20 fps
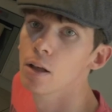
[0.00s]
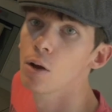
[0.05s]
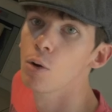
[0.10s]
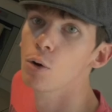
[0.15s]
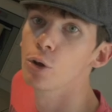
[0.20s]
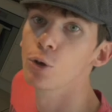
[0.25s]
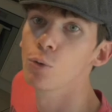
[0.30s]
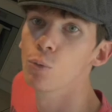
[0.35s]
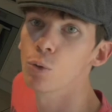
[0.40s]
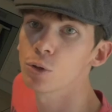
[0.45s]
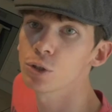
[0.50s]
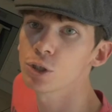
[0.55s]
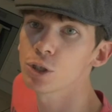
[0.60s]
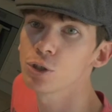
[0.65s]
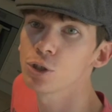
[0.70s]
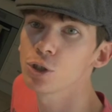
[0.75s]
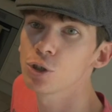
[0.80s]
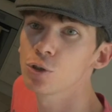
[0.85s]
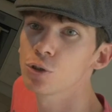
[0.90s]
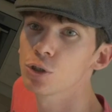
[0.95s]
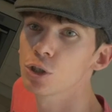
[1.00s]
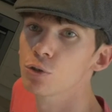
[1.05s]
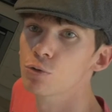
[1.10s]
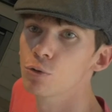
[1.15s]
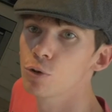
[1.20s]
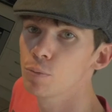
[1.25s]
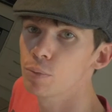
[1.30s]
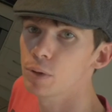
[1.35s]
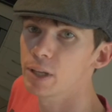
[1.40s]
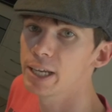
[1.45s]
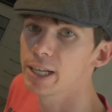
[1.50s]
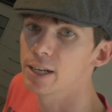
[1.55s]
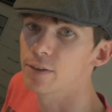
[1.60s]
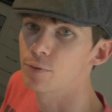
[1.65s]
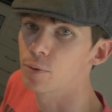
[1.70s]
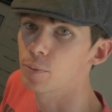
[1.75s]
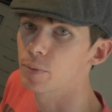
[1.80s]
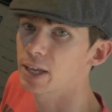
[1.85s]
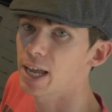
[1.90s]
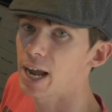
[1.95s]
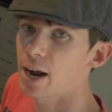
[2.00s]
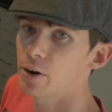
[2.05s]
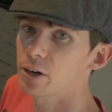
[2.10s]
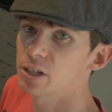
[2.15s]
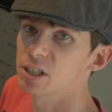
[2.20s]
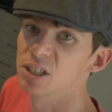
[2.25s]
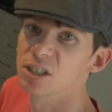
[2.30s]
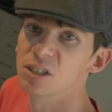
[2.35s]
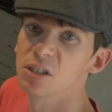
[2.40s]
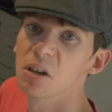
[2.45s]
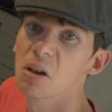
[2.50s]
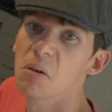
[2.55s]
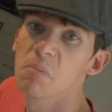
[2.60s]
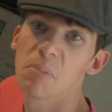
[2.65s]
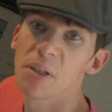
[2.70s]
You also choose a group leader from the characters,